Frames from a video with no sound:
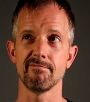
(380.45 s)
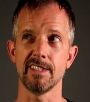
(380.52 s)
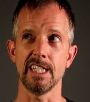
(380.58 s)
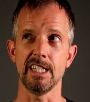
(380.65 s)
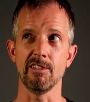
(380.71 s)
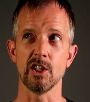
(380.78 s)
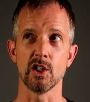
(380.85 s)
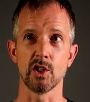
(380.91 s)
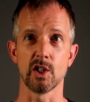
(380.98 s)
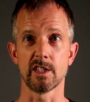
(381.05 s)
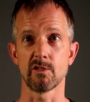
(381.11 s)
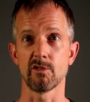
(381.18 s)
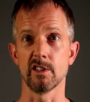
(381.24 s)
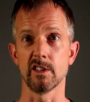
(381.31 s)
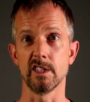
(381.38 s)
even though
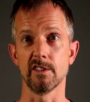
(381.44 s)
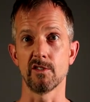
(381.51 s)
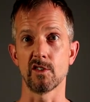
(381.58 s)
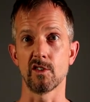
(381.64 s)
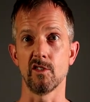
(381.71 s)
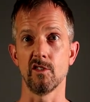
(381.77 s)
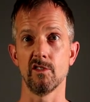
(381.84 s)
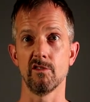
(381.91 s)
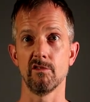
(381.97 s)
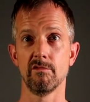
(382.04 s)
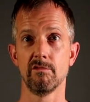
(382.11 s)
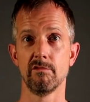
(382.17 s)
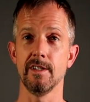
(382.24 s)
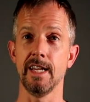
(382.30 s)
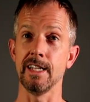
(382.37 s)
that's really difficult
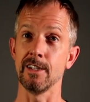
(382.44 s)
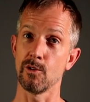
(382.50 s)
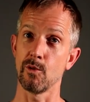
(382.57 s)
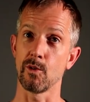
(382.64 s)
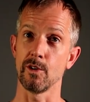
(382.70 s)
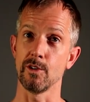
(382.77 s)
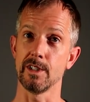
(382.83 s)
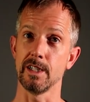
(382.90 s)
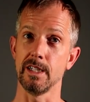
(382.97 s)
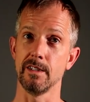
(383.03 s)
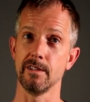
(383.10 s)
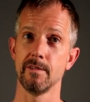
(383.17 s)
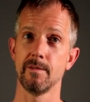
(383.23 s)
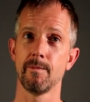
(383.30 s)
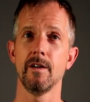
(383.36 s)
in quarantine.